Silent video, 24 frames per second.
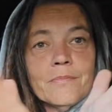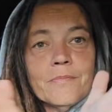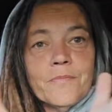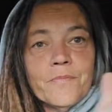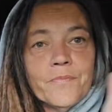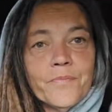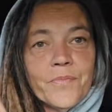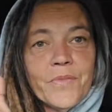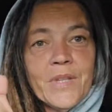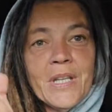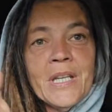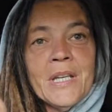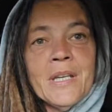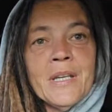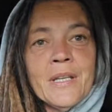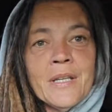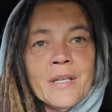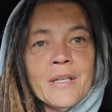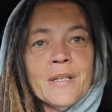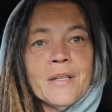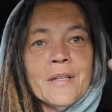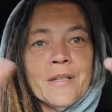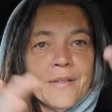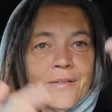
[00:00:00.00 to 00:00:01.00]

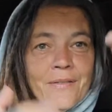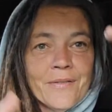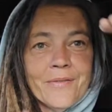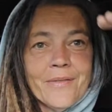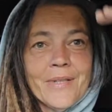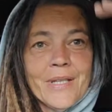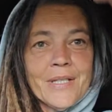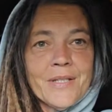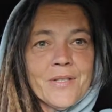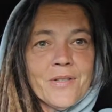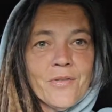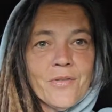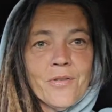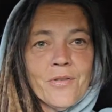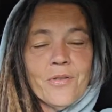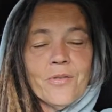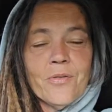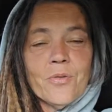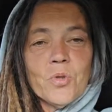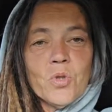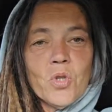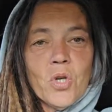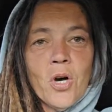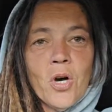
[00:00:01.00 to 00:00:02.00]
thing that's a
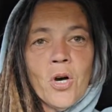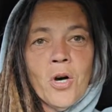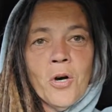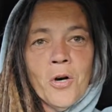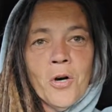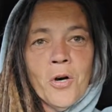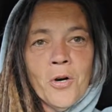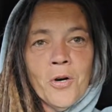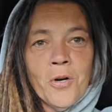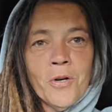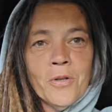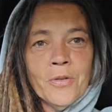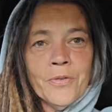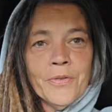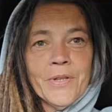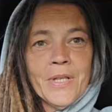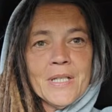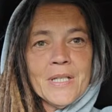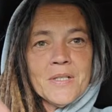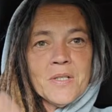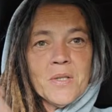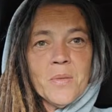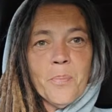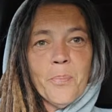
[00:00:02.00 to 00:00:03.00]
little tall,
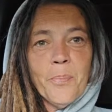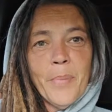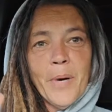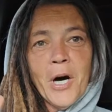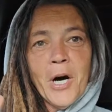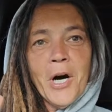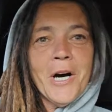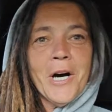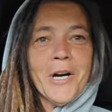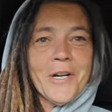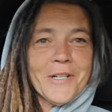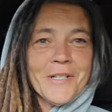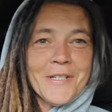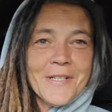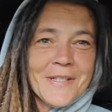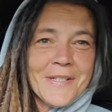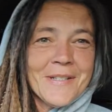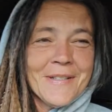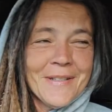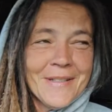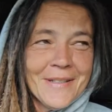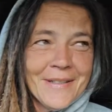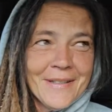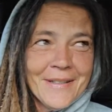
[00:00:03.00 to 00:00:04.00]
that's a
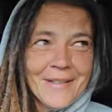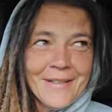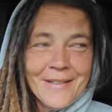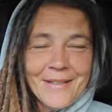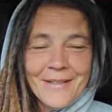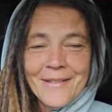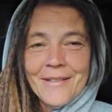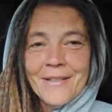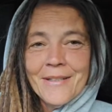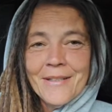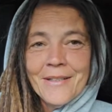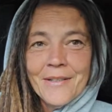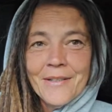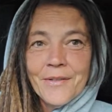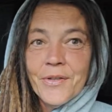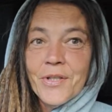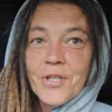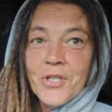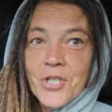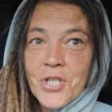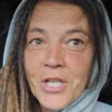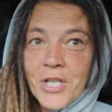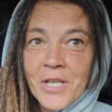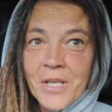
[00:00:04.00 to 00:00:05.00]
box, the
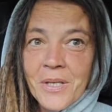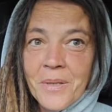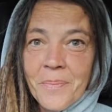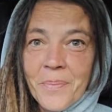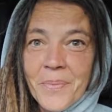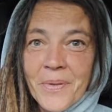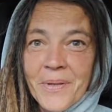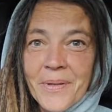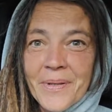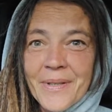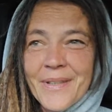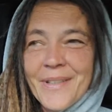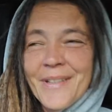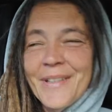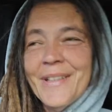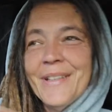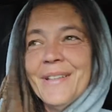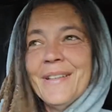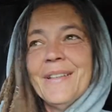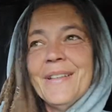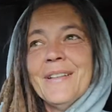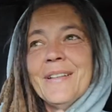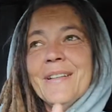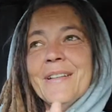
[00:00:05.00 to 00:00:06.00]
Jeep,
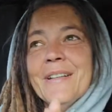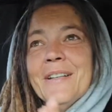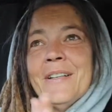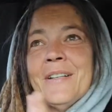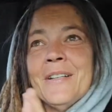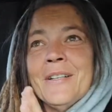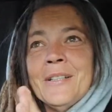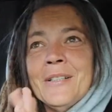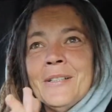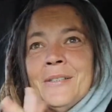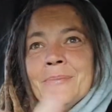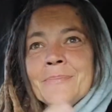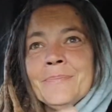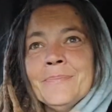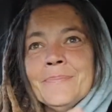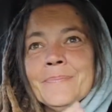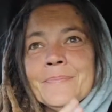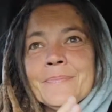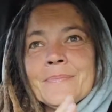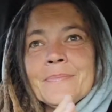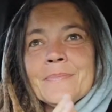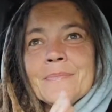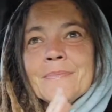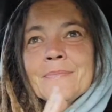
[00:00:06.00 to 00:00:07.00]

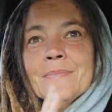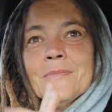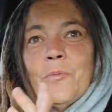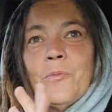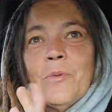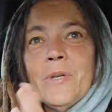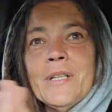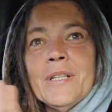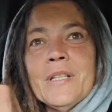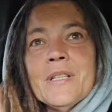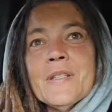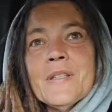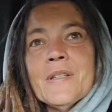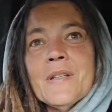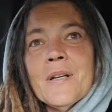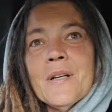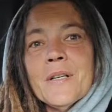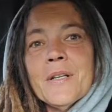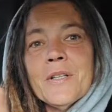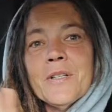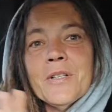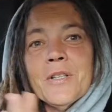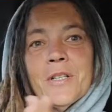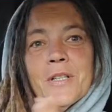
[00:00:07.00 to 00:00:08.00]
wind is
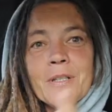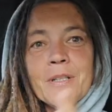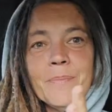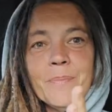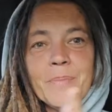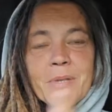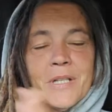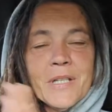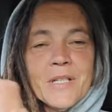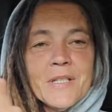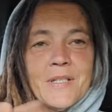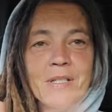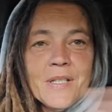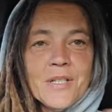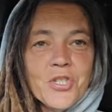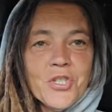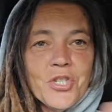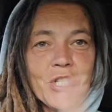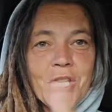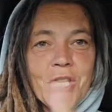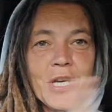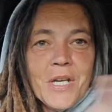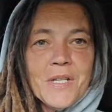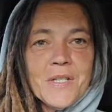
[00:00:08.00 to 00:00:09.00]
not good because it
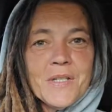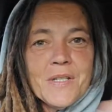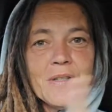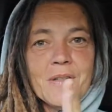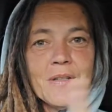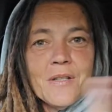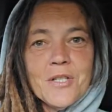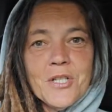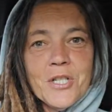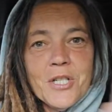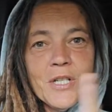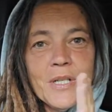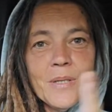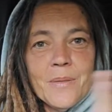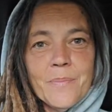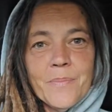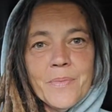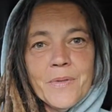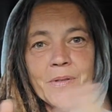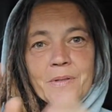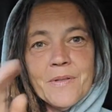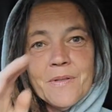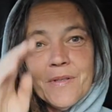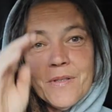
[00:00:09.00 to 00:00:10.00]
shakes the Jeep.
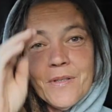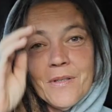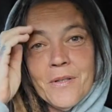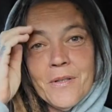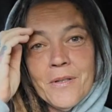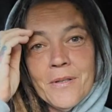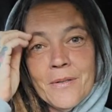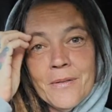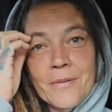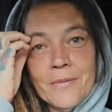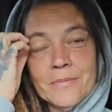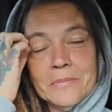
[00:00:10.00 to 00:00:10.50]
So